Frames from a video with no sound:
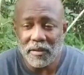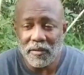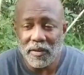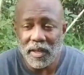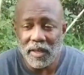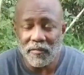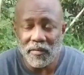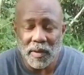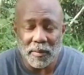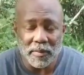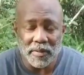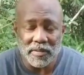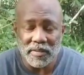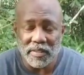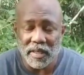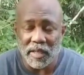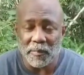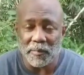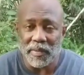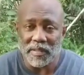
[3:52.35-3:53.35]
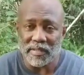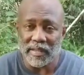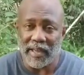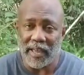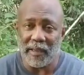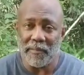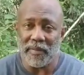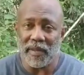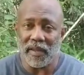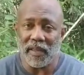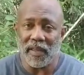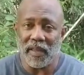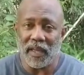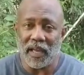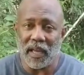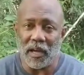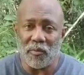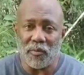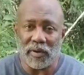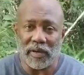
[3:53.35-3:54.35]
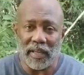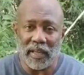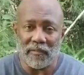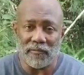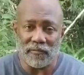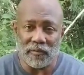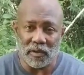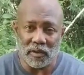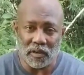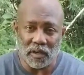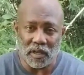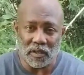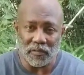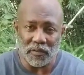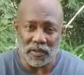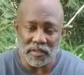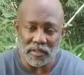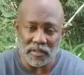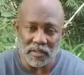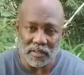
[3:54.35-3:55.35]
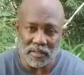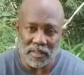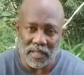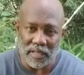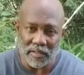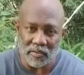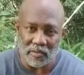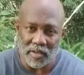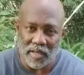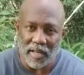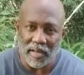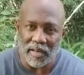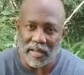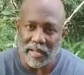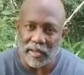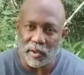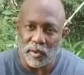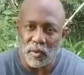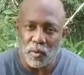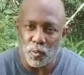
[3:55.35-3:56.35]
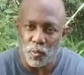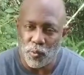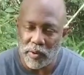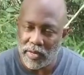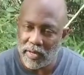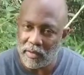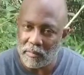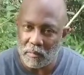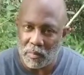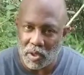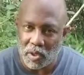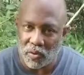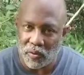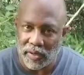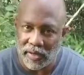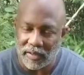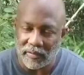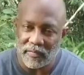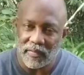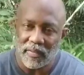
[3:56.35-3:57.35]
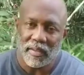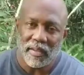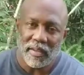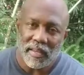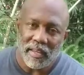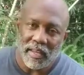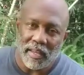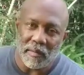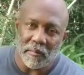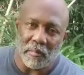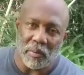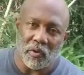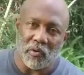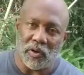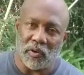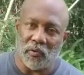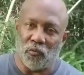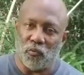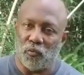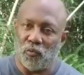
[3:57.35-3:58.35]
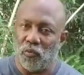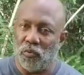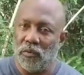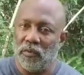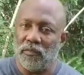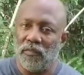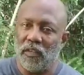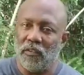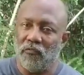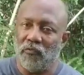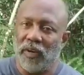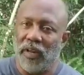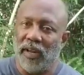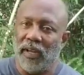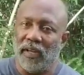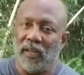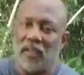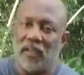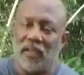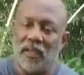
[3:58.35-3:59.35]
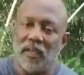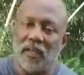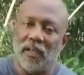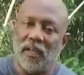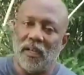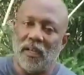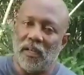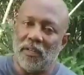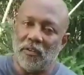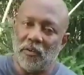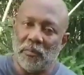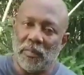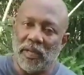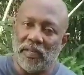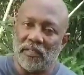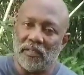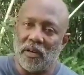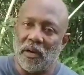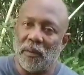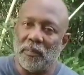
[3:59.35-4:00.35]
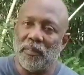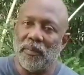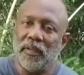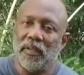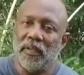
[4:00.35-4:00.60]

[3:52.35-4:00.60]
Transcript: If I'm going to set up as a hammock, I want to have full coverage because I do not like wind blowing and blowing rain under my tarp